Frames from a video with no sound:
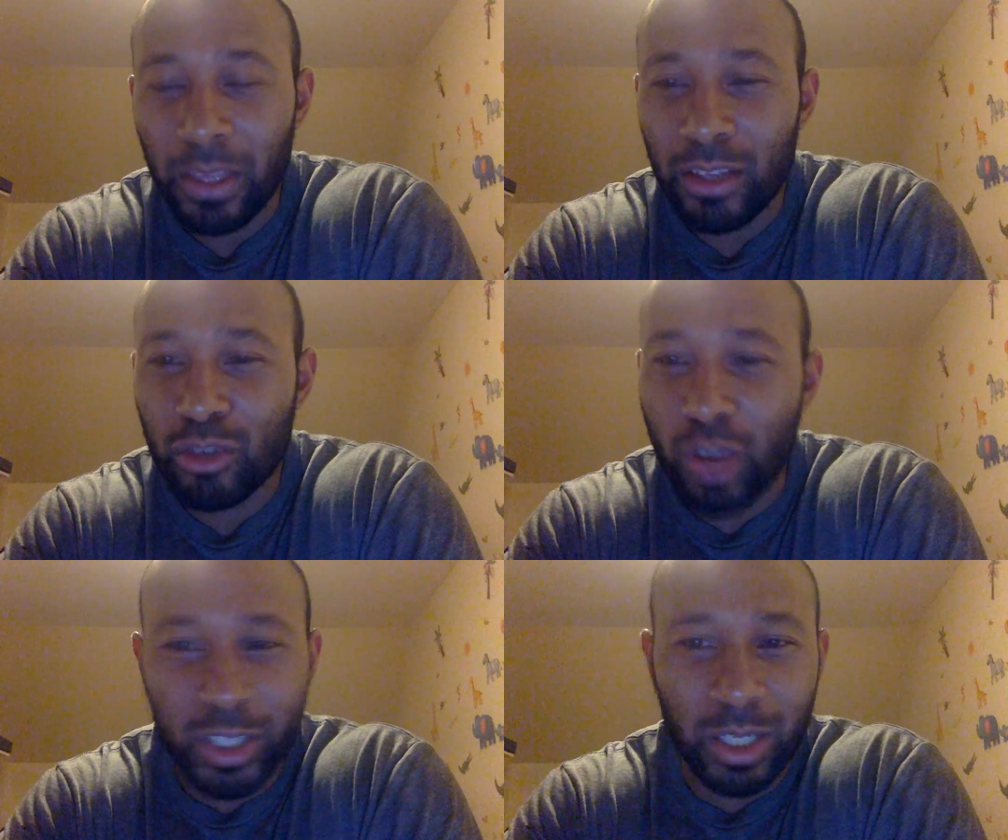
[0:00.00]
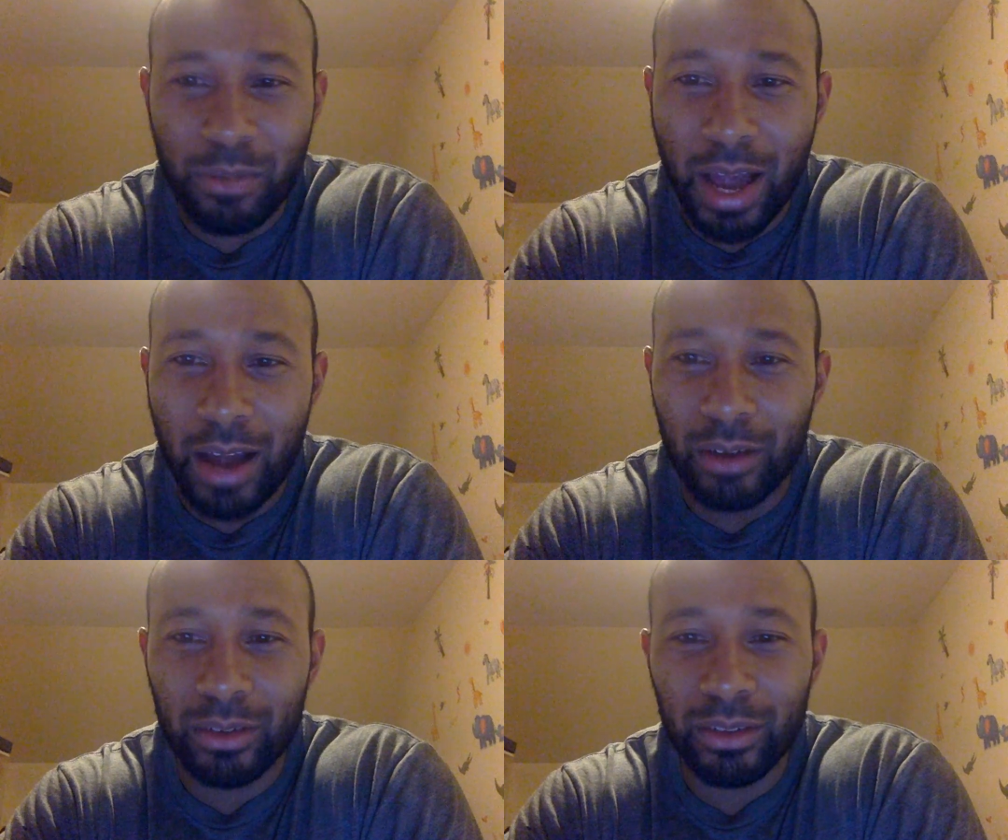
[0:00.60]
stretching them
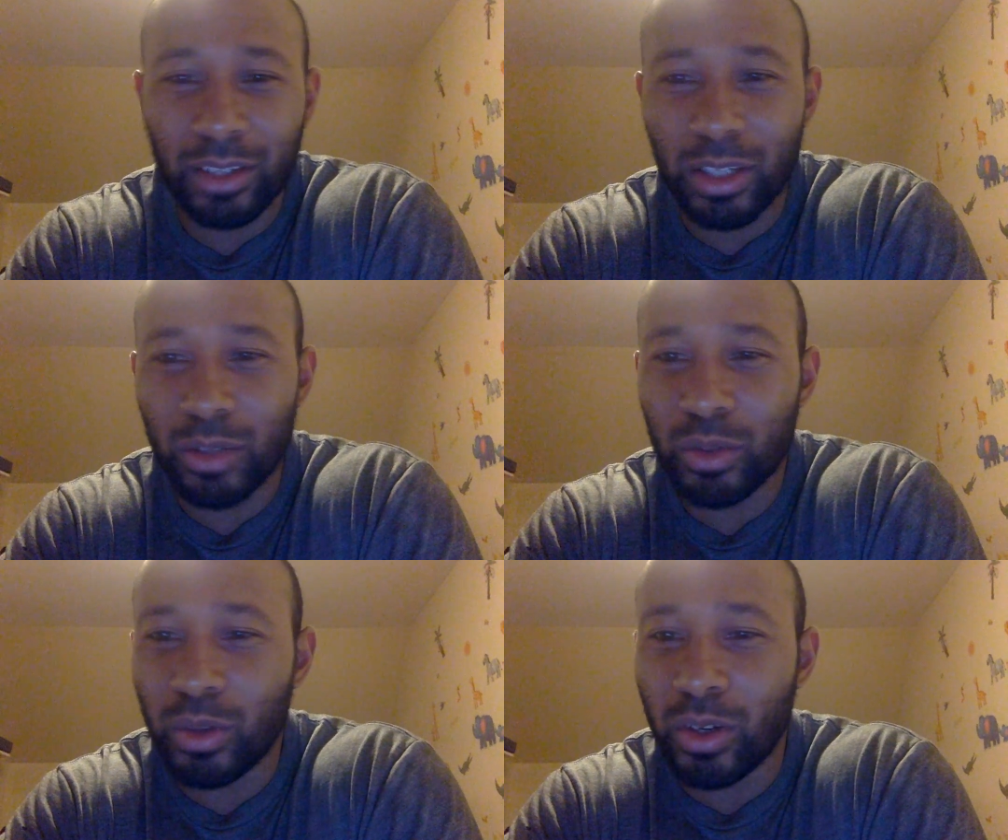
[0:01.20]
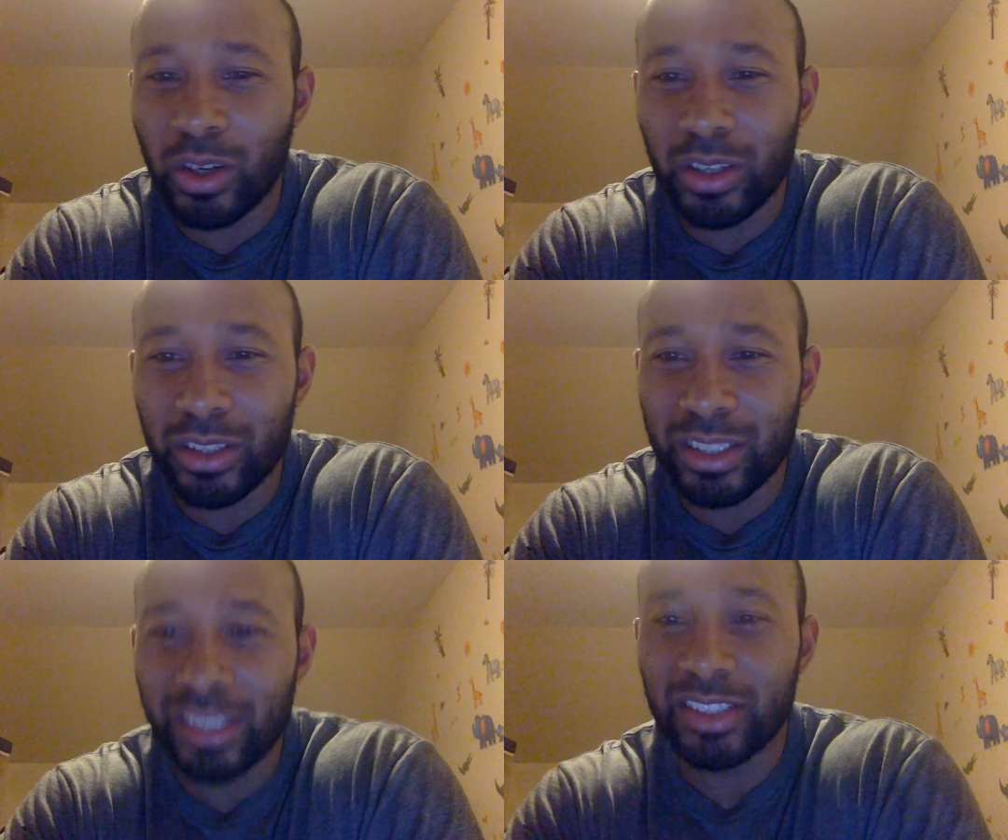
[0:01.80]
out, you know, doing all
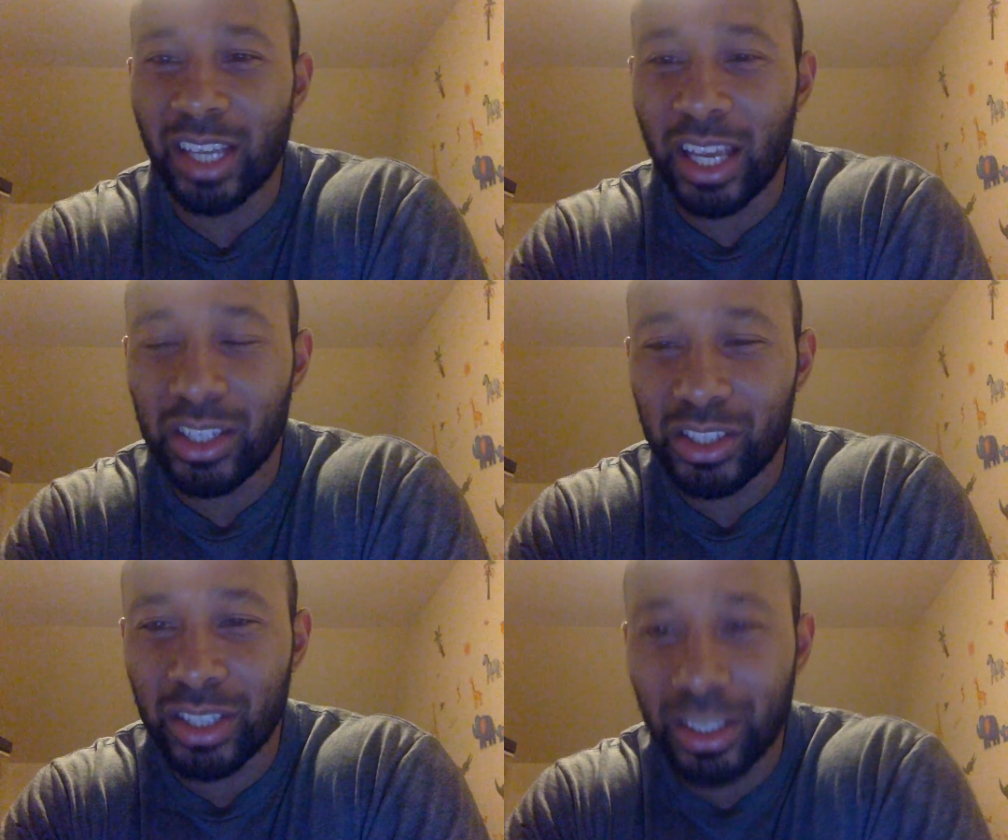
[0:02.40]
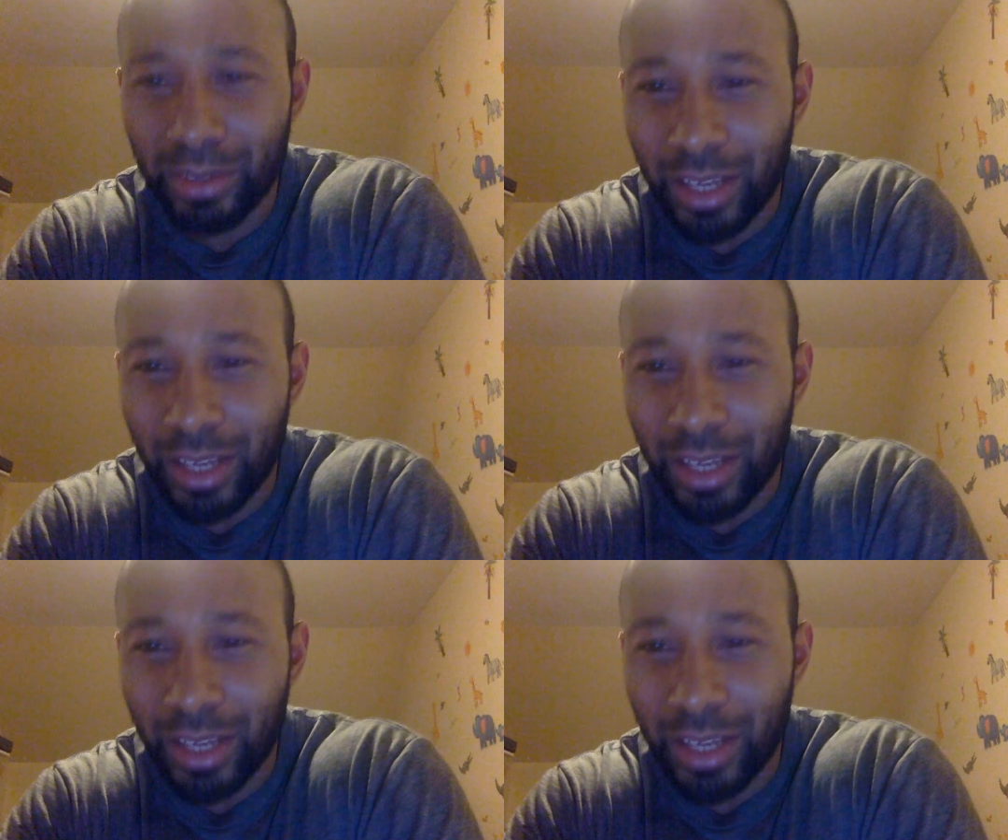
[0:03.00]
these insane shit.